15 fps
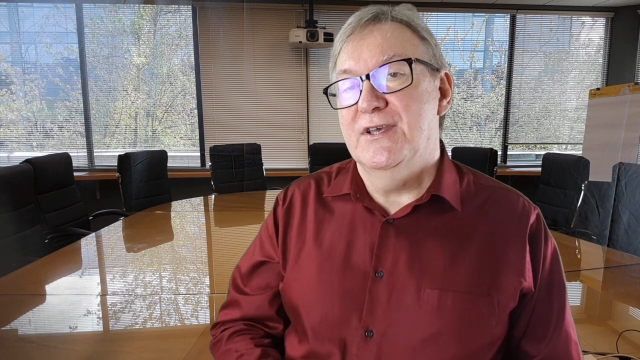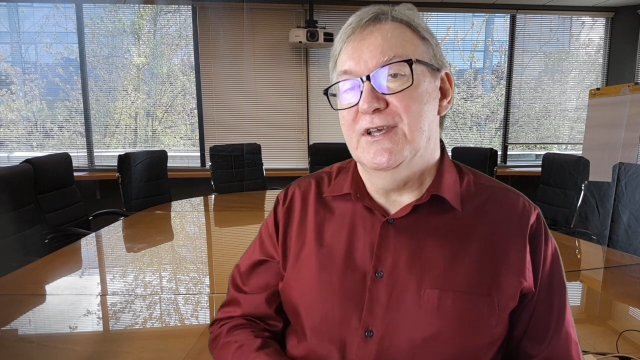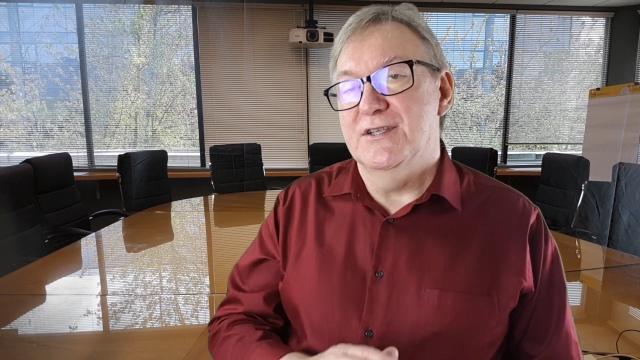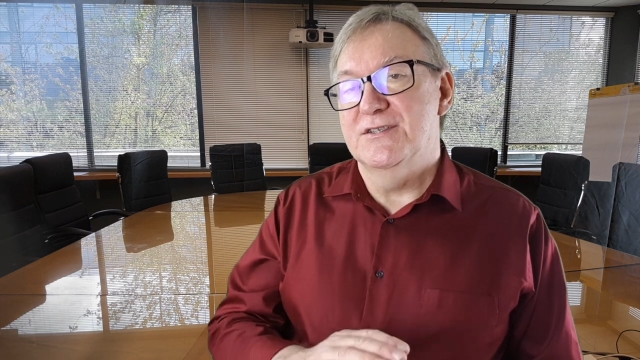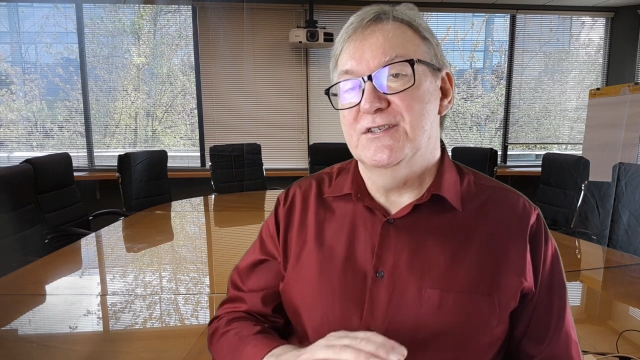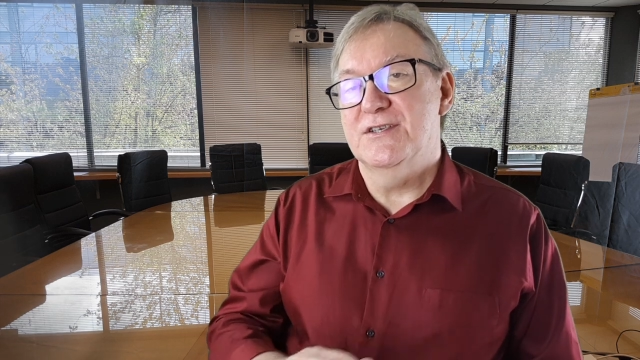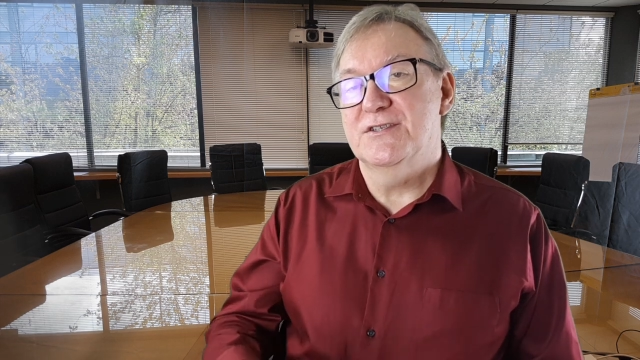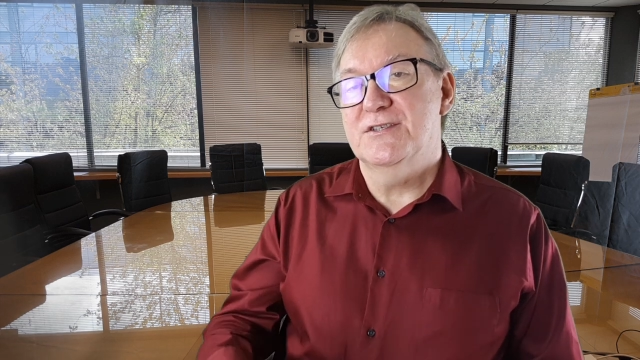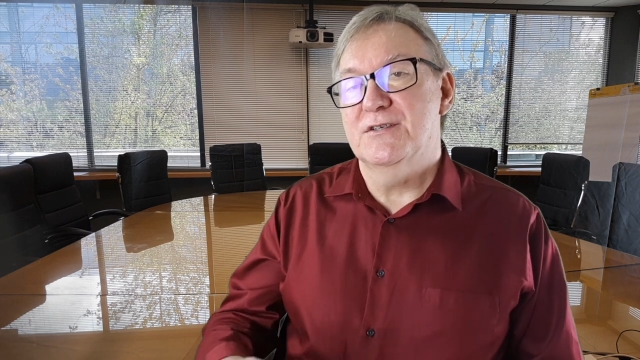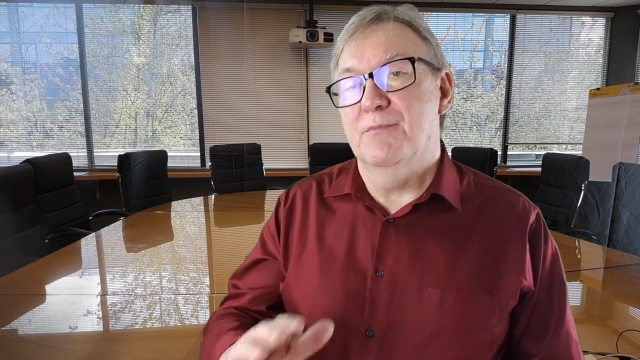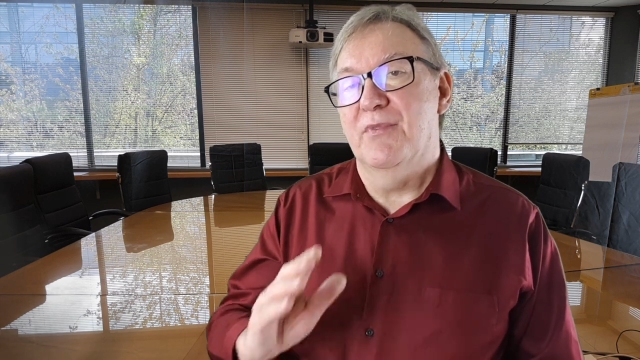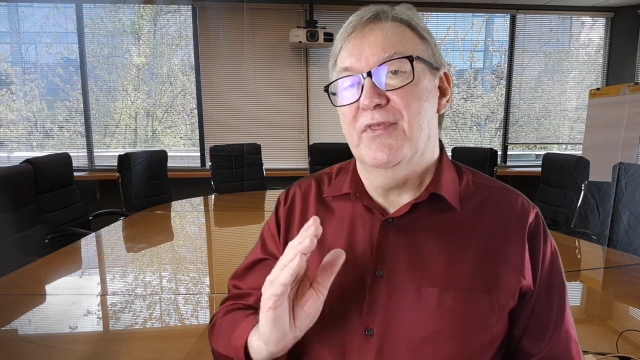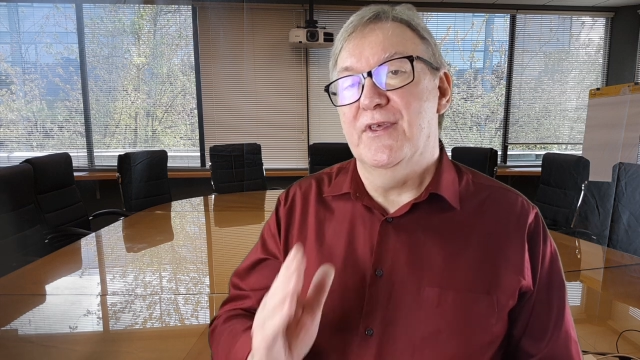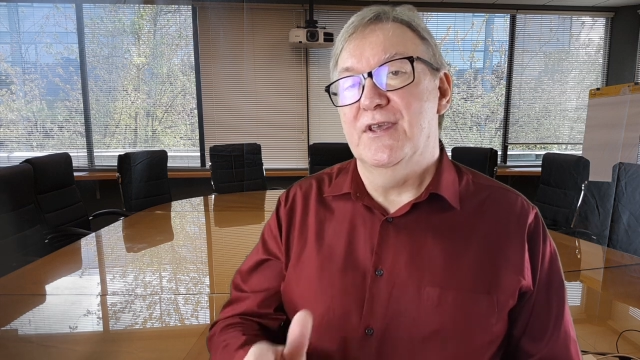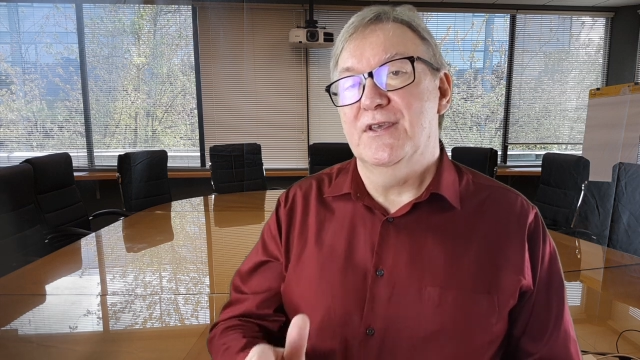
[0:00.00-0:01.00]
and
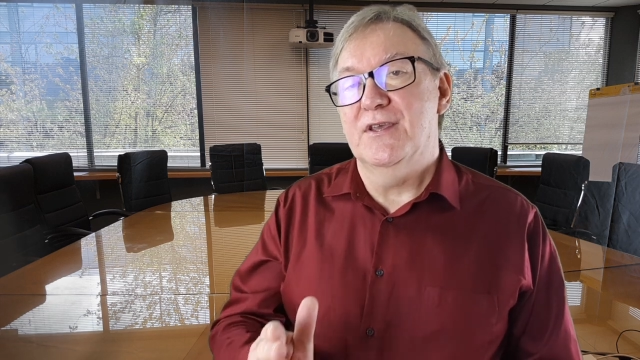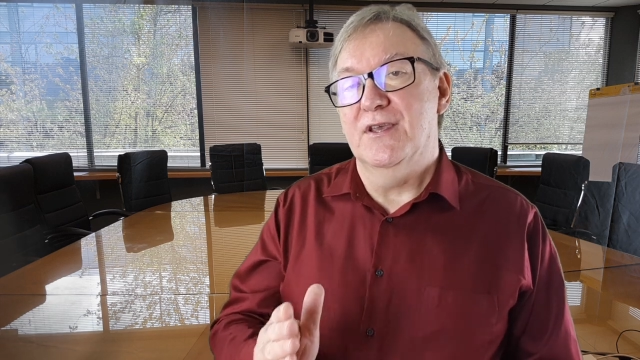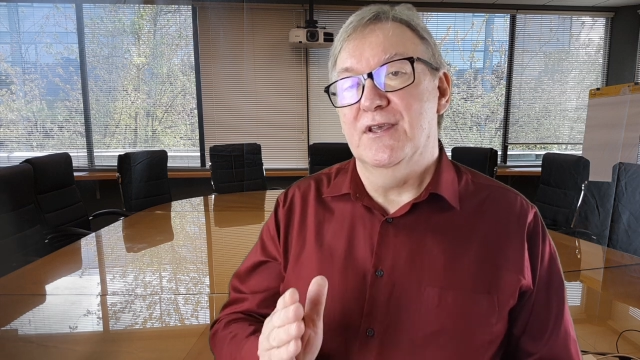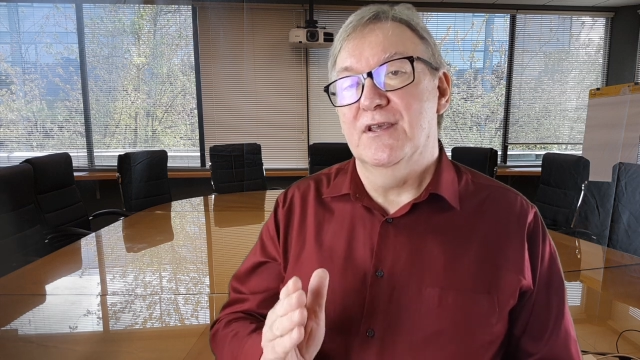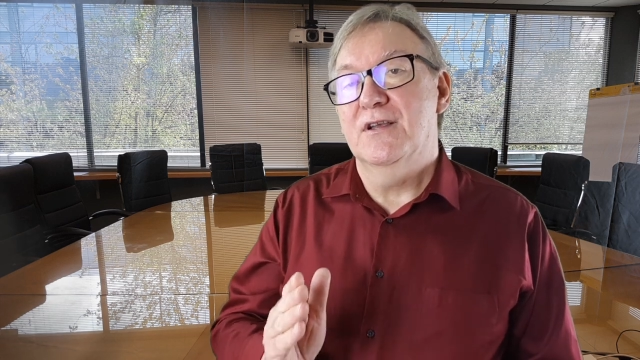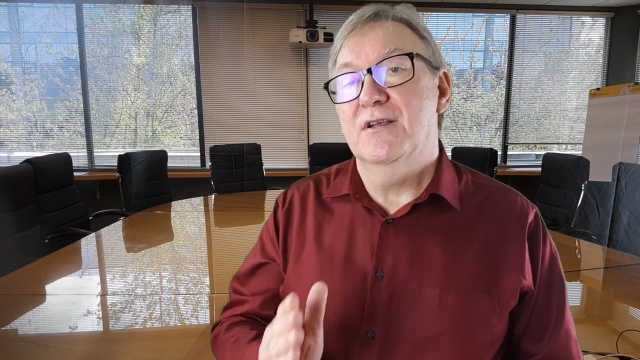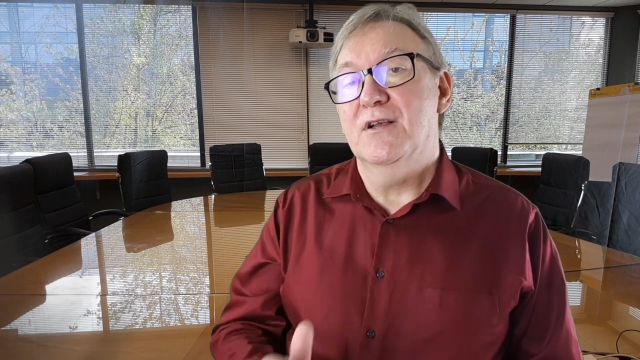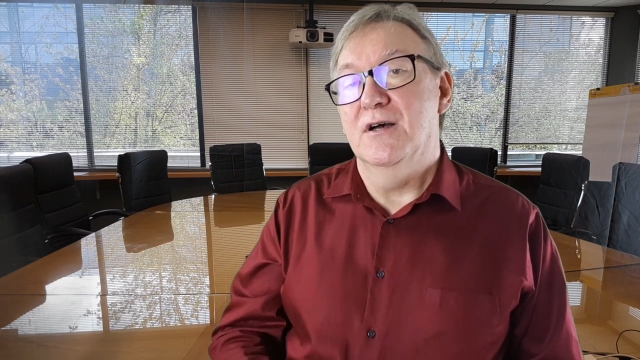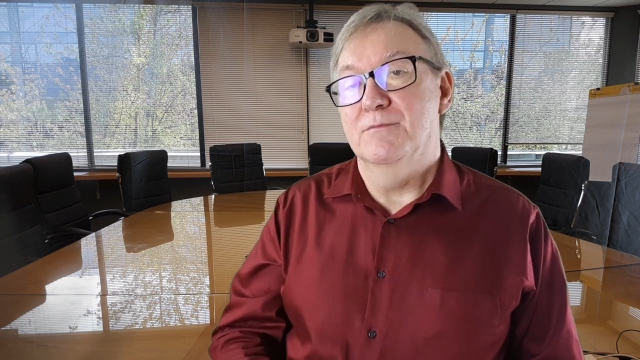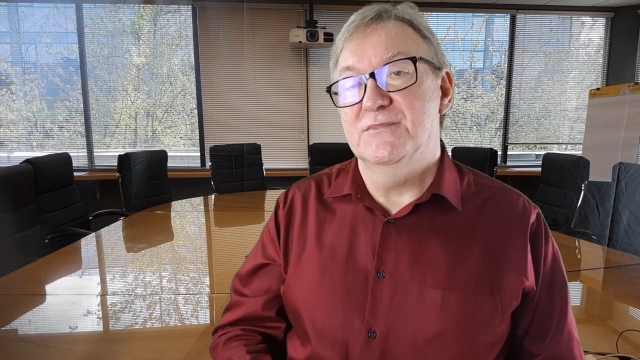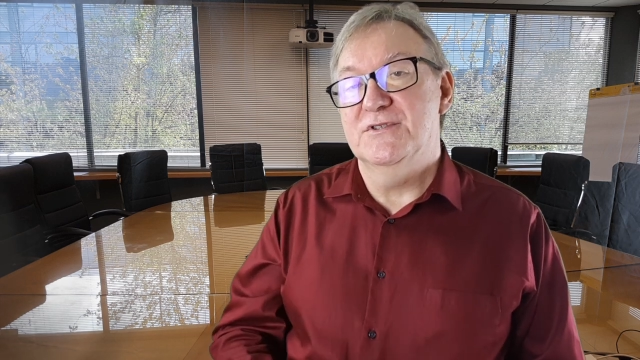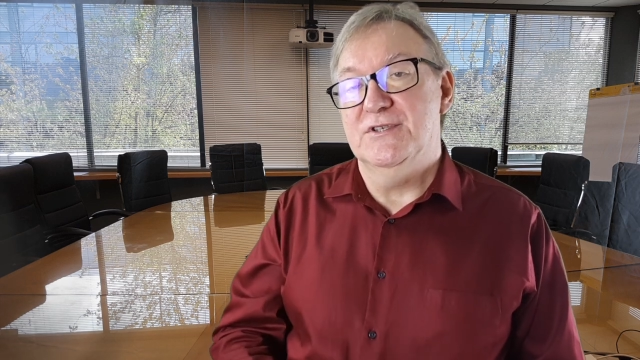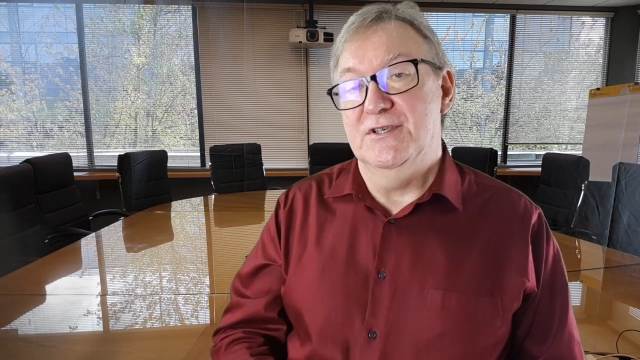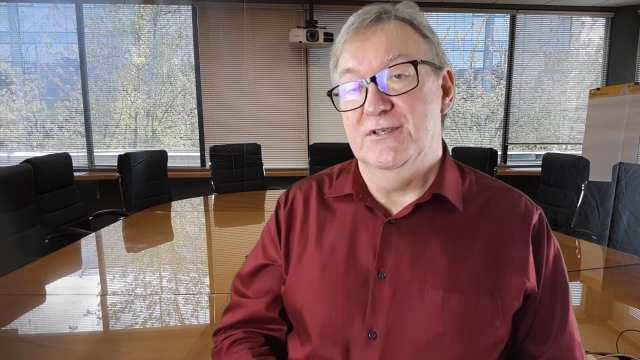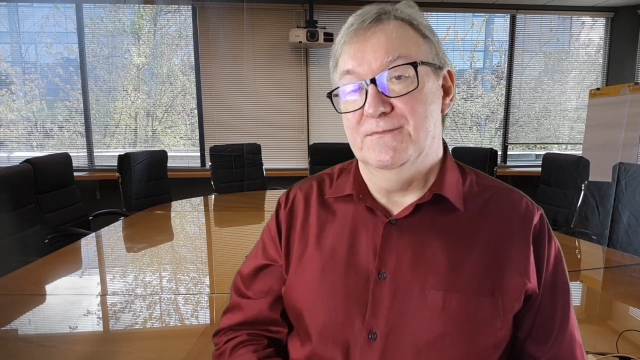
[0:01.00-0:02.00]
system thinking
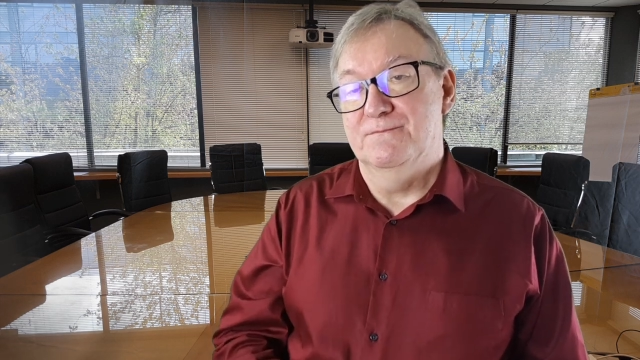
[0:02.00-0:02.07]
comes in.